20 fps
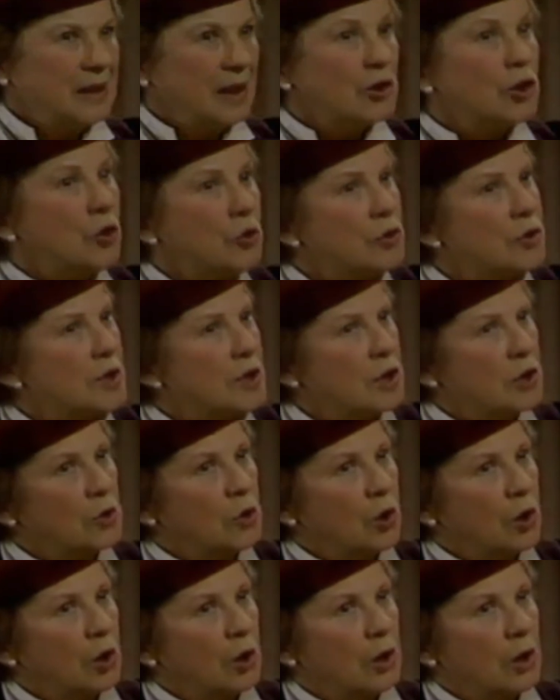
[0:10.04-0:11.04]
I don't think
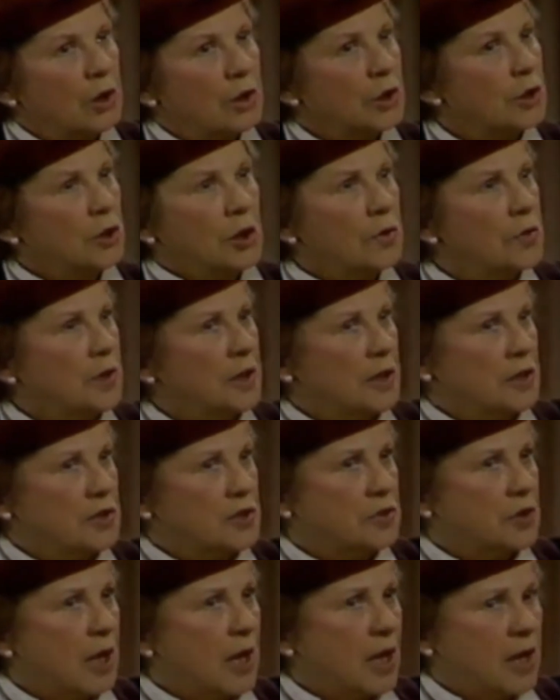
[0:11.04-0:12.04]
you, you don't think it's
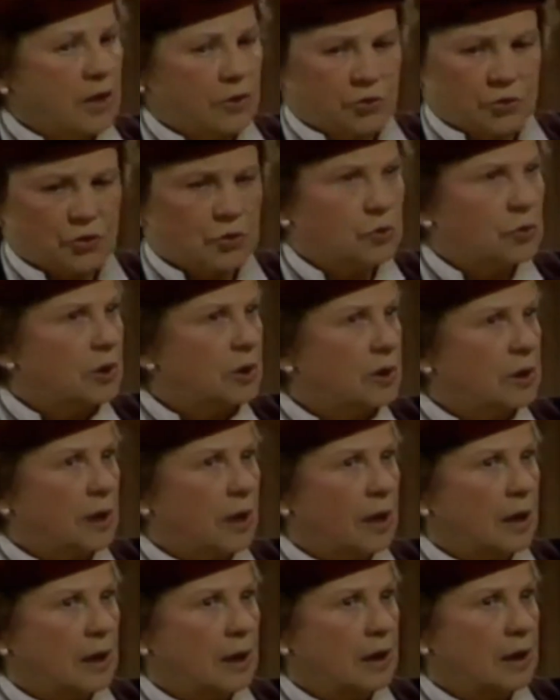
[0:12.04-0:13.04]
strange, do you,
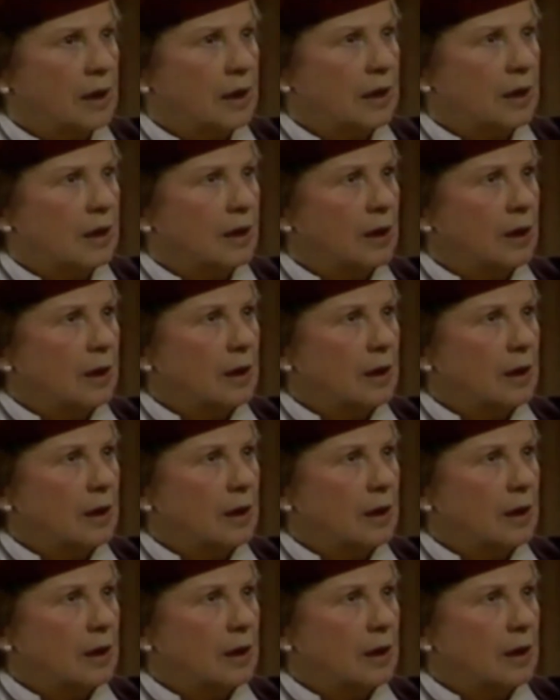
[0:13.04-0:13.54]
that... Oh,